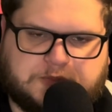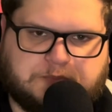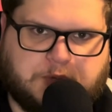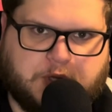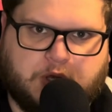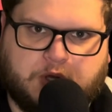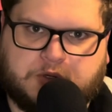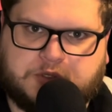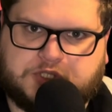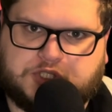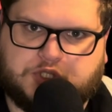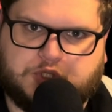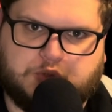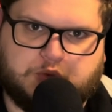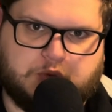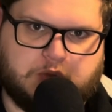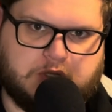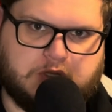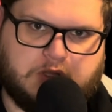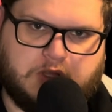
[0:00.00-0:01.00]
Po
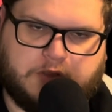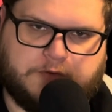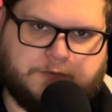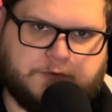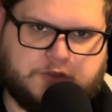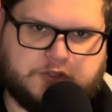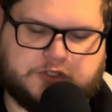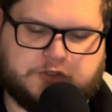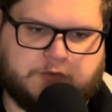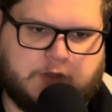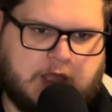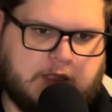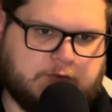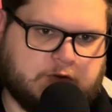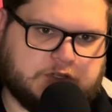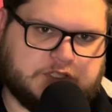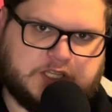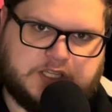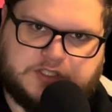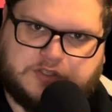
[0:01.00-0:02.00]
to look for the
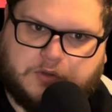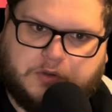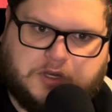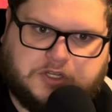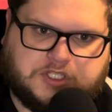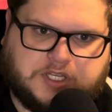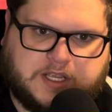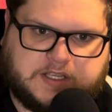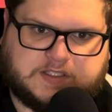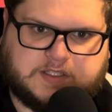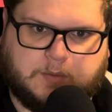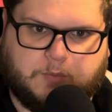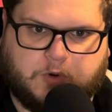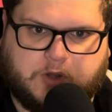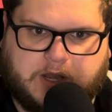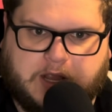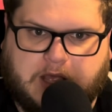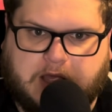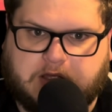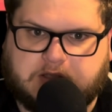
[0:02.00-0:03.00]
survivors. He's going to check
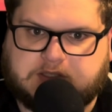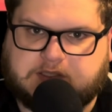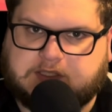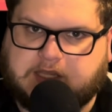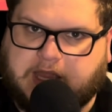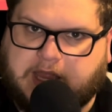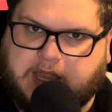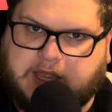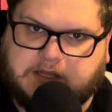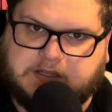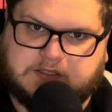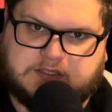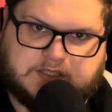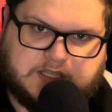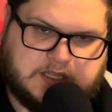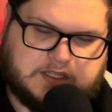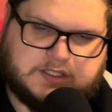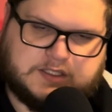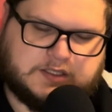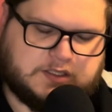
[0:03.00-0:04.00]
somewhere else. And
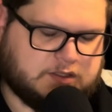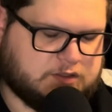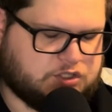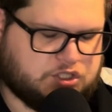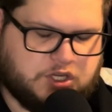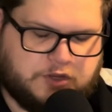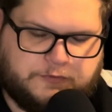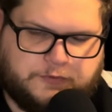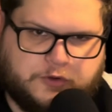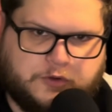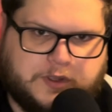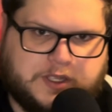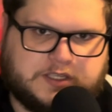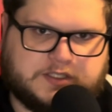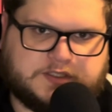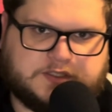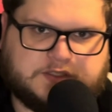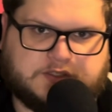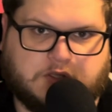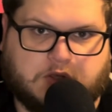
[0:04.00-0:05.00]
since Shifu
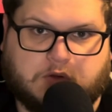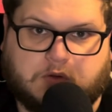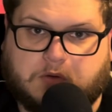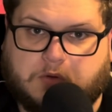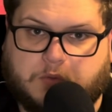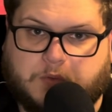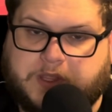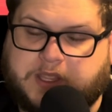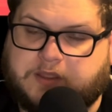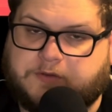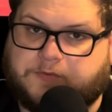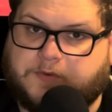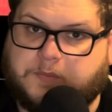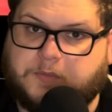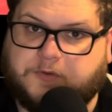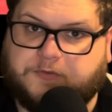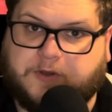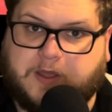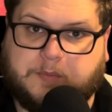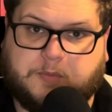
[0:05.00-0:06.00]
is still weak from
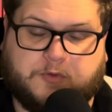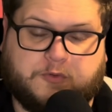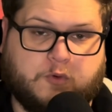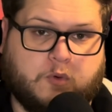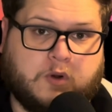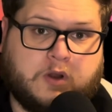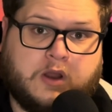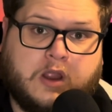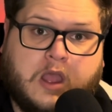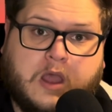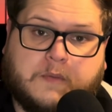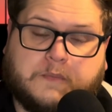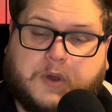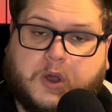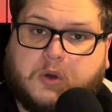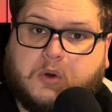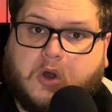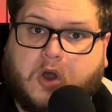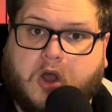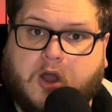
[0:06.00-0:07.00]
the fight before,
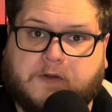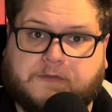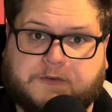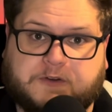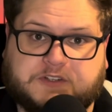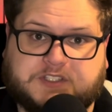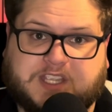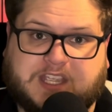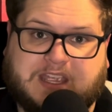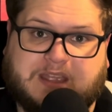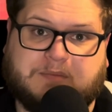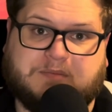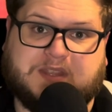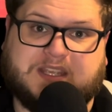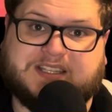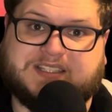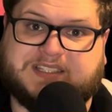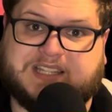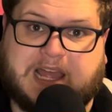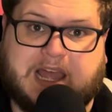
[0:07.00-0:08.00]
Po offers him the
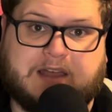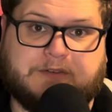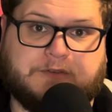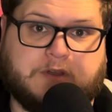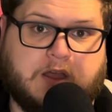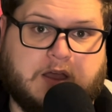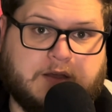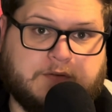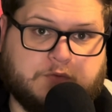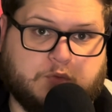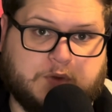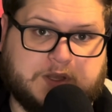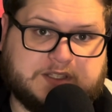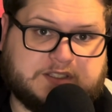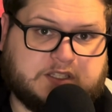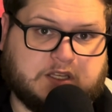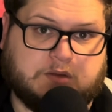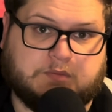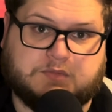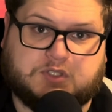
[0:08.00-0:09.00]
Staff of
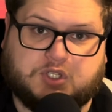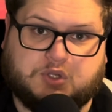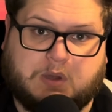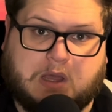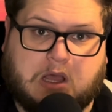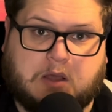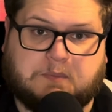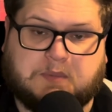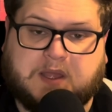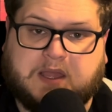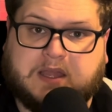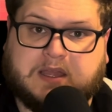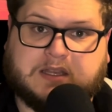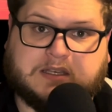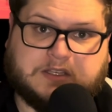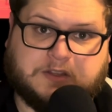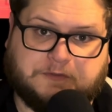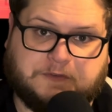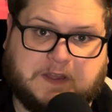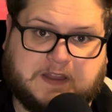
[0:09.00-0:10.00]
Wisdom to help
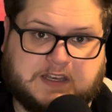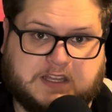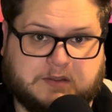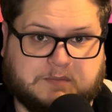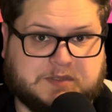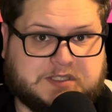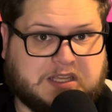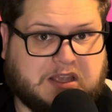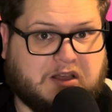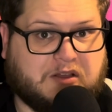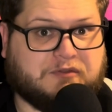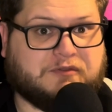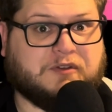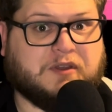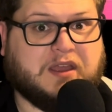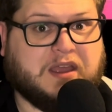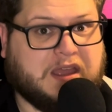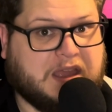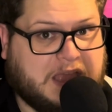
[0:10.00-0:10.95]
defend himself.